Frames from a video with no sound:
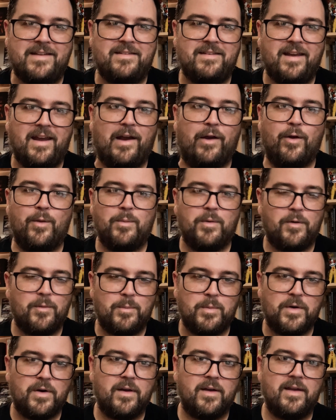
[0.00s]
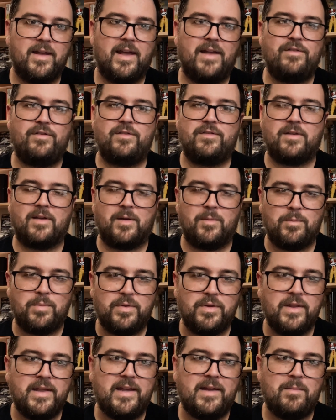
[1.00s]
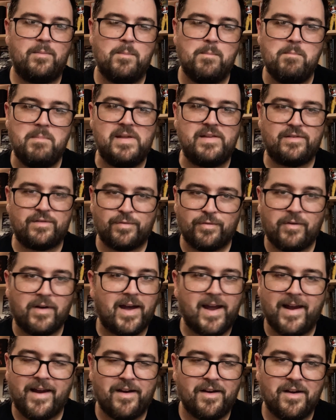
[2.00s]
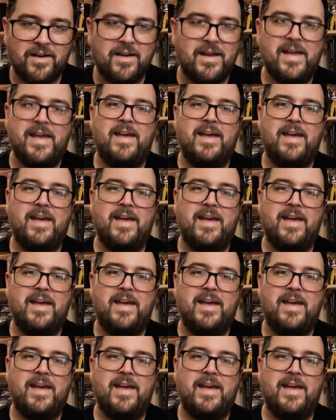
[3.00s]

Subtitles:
terrible book and just a complete misfire